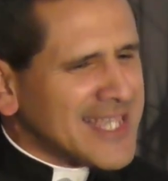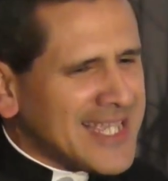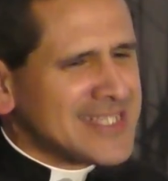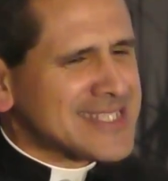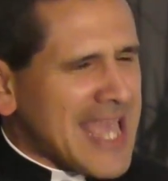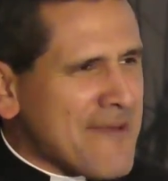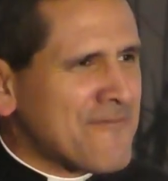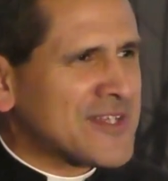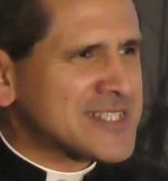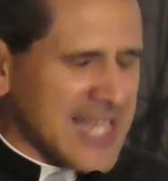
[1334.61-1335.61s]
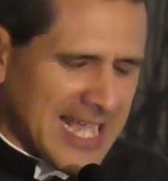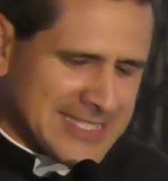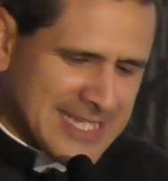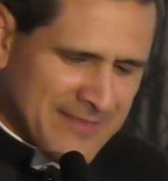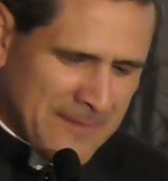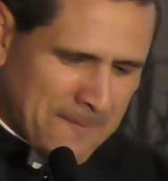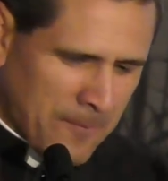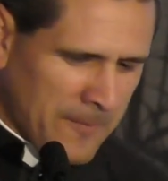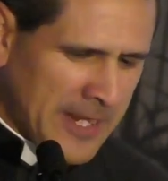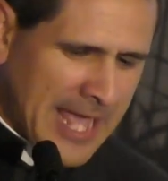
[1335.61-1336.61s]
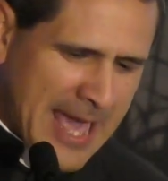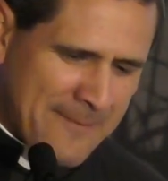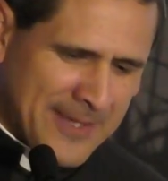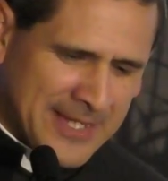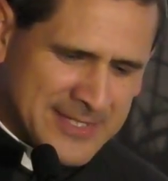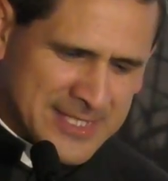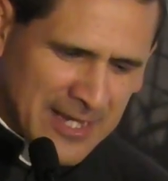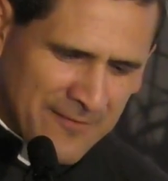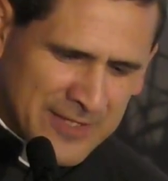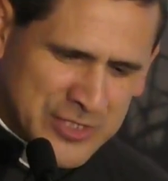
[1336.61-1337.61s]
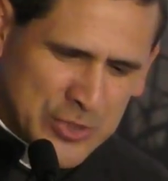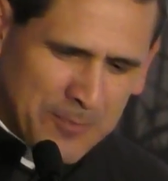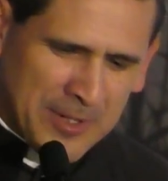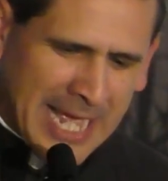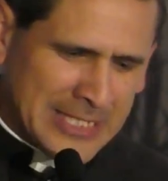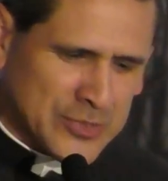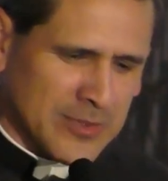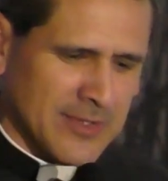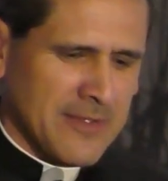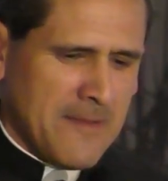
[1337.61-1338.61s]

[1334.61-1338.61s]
is emphasizing the preeminence of the supernatural.